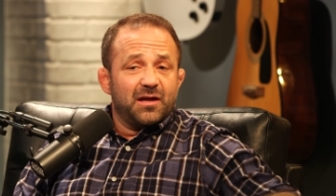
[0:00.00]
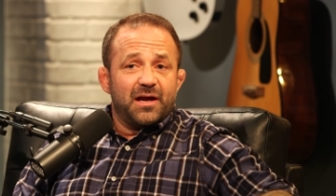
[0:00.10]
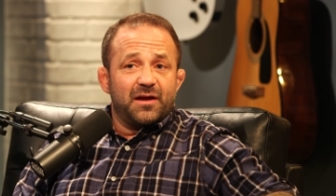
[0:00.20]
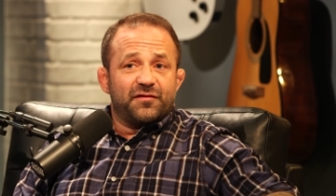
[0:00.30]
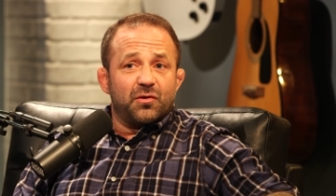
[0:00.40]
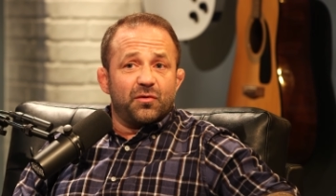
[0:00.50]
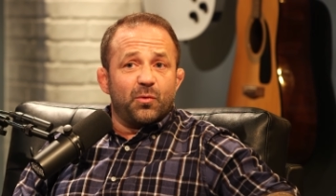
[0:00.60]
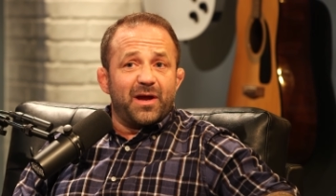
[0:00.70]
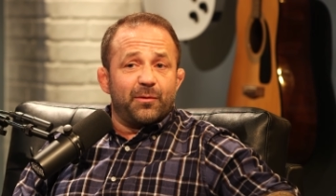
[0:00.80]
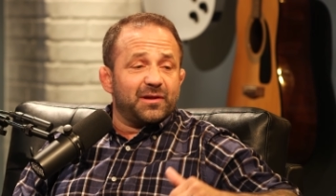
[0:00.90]
And so the
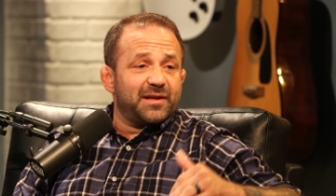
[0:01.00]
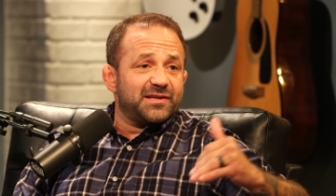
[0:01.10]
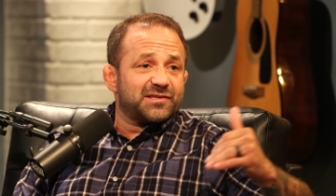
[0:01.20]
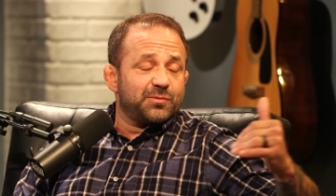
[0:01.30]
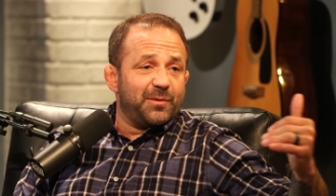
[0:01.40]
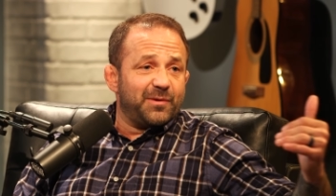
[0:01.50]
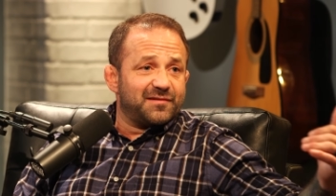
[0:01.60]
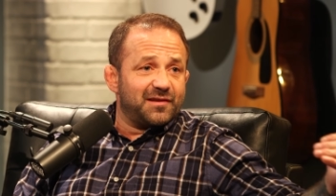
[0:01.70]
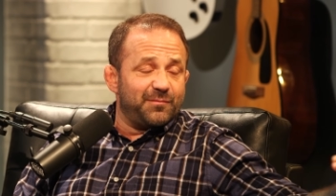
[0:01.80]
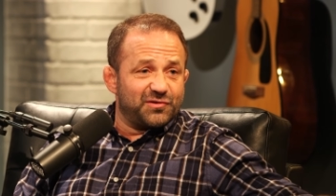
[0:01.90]
way it released, we went
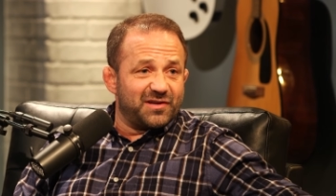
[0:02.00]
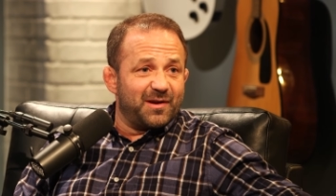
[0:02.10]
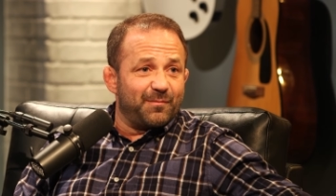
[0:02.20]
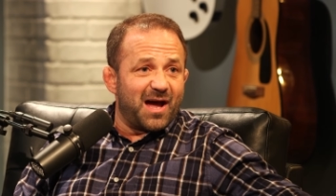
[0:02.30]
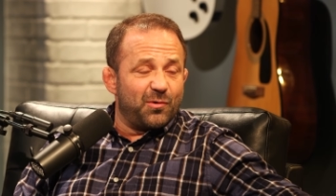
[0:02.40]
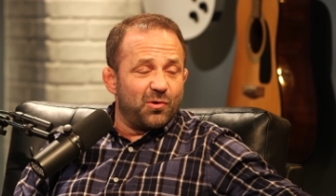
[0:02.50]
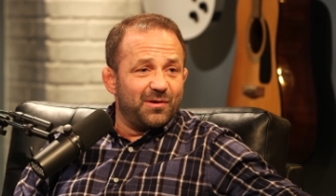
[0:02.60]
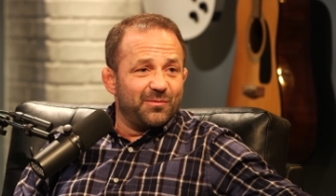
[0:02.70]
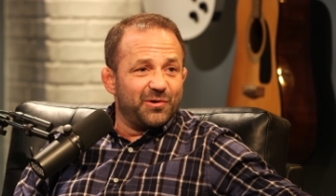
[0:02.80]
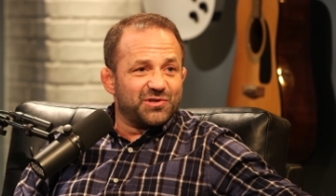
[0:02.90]
to the Museum of the Bible,
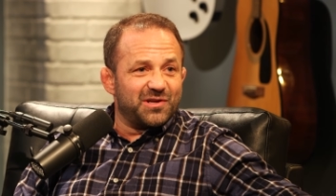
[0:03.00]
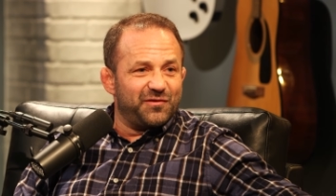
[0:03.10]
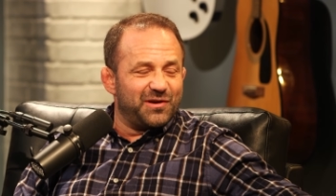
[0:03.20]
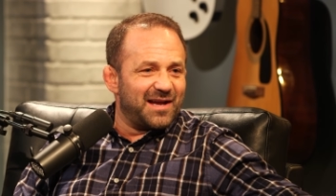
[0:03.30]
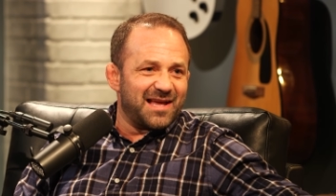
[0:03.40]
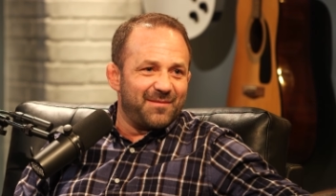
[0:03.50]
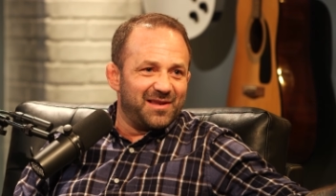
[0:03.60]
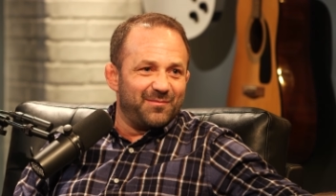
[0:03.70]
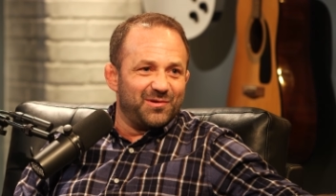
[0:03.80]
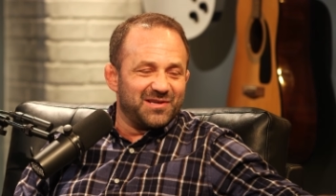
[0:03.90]
which if you guys haven't
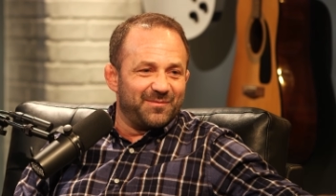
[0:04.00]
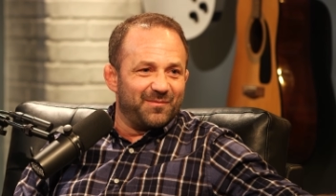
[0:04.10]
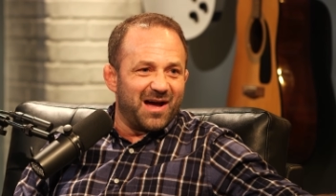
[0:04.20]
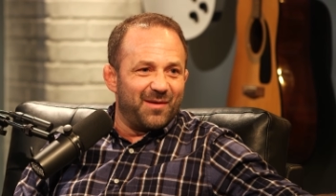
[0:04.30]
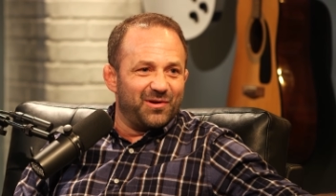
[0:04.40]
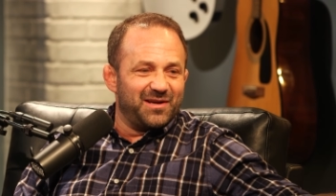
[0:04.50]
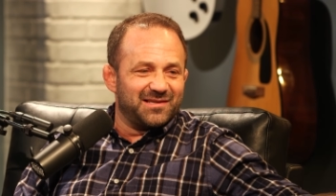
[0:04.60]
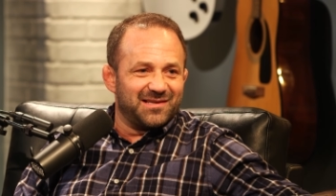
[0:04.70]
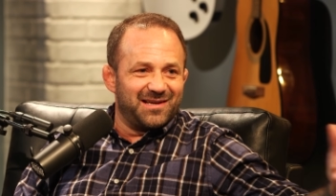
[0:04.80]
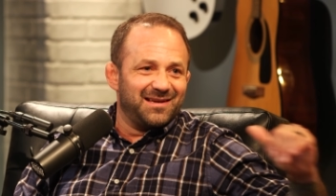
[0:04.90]
been to Museum of the Bible in
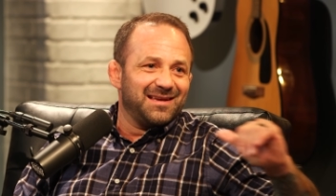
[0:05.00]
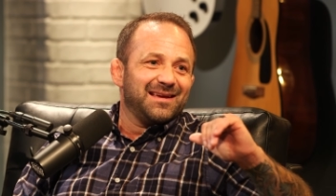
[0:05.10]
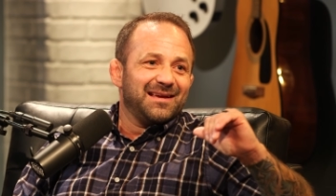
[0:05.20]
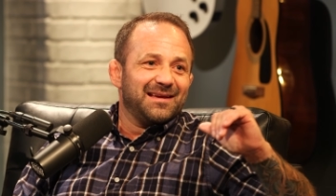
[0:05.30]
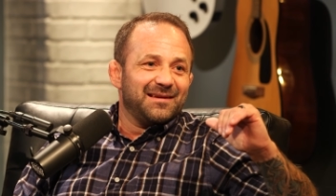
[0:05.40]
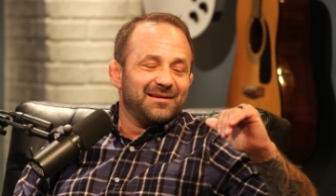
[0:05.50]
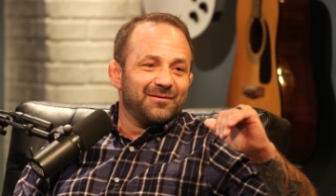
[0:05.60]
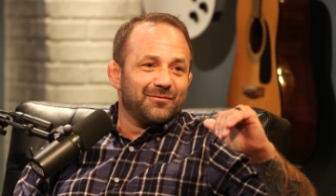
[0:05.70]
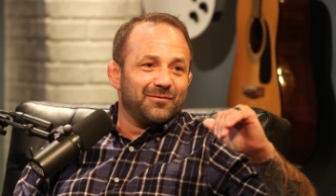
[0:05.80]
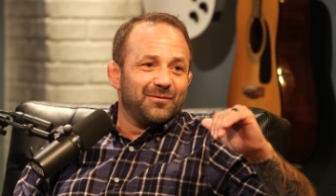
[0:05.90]
DC,
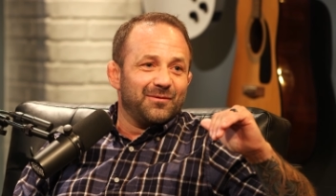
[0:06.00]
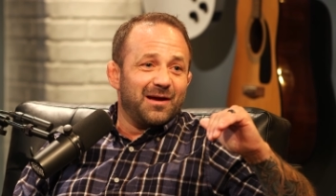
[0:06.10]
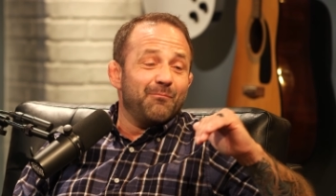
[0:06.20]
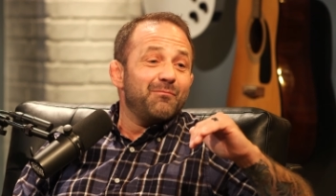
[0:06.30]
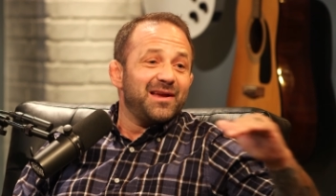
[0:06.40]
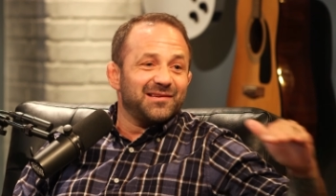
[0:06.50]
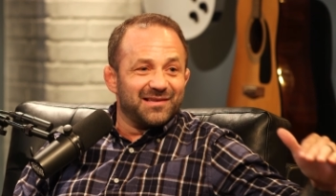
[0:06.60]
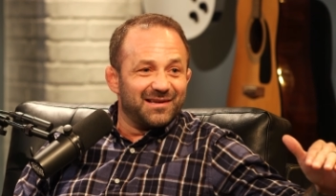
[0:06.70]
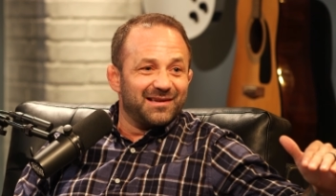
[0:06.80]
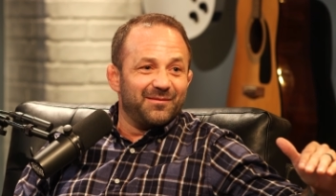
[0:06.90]

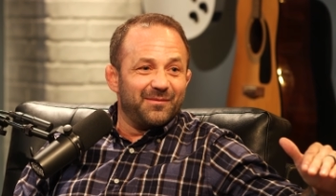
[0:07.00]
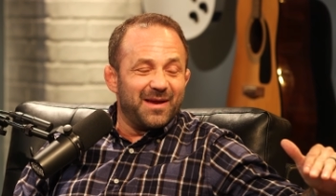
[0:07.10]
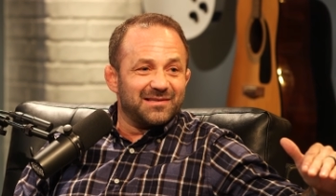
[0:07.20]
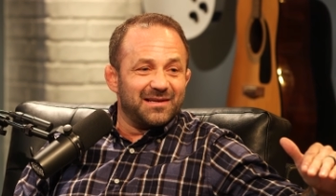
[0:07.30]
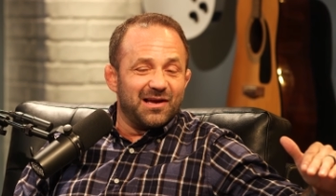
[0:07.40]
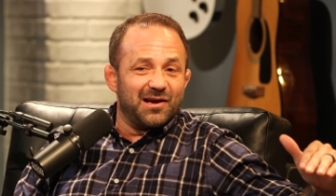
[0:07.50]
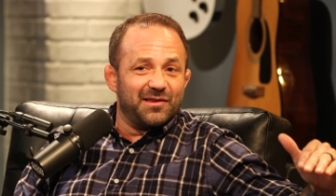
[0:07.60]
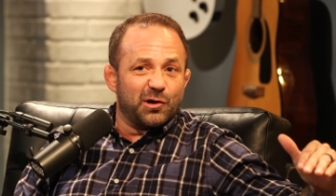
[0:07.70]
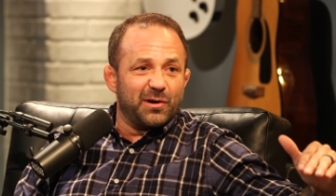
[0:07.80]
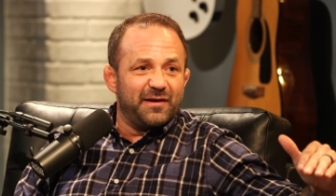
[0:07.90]
amazing, mm. amazing. Uh,
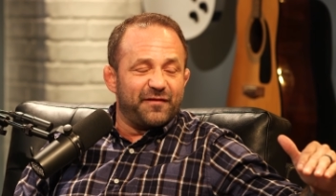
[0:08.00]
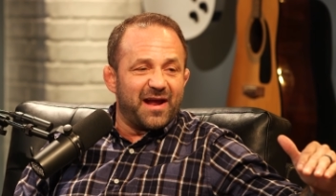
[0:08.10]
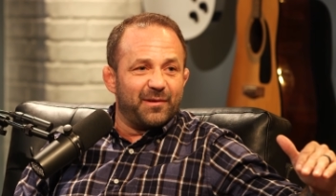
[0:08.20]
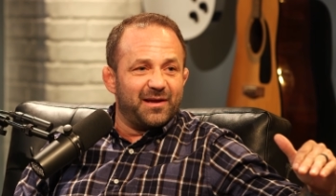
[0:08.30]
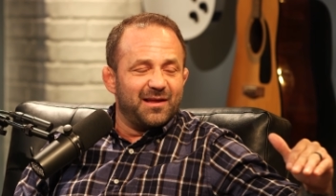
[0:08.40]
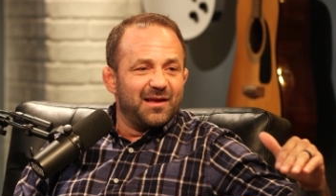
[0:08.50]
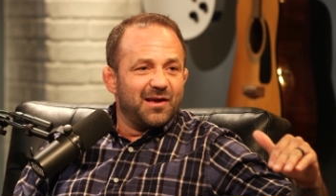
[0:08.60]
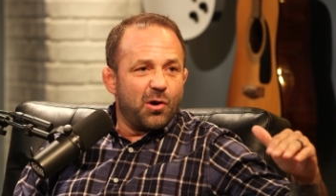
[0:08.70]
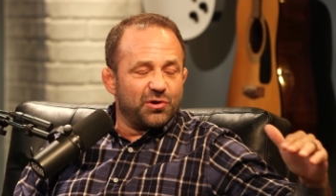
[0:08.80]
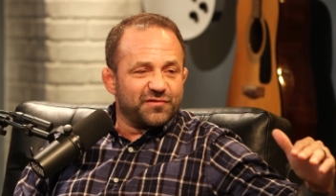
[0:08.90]
the Green family,
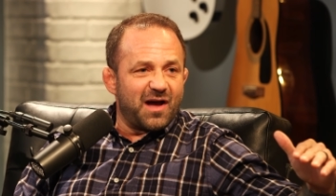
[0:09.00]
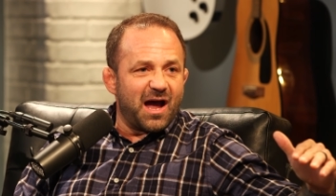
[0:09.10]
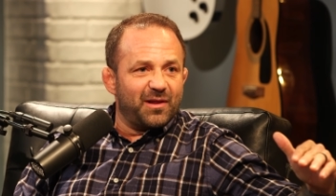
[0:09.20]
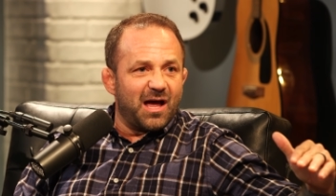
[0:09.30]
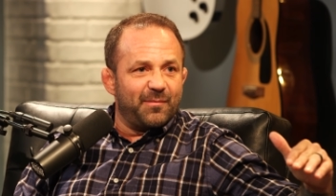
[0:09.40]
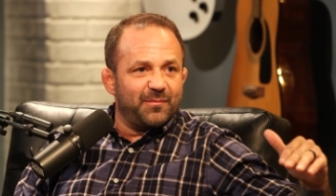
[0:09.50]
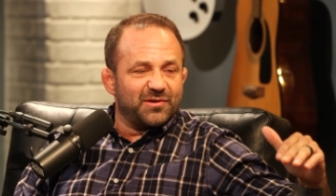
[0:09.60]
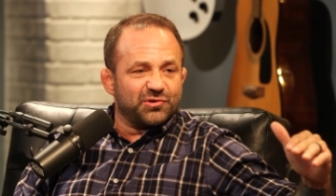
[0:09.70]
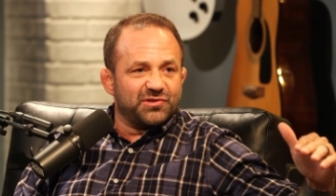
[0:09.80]
owners of Hobby Lobby, Mr.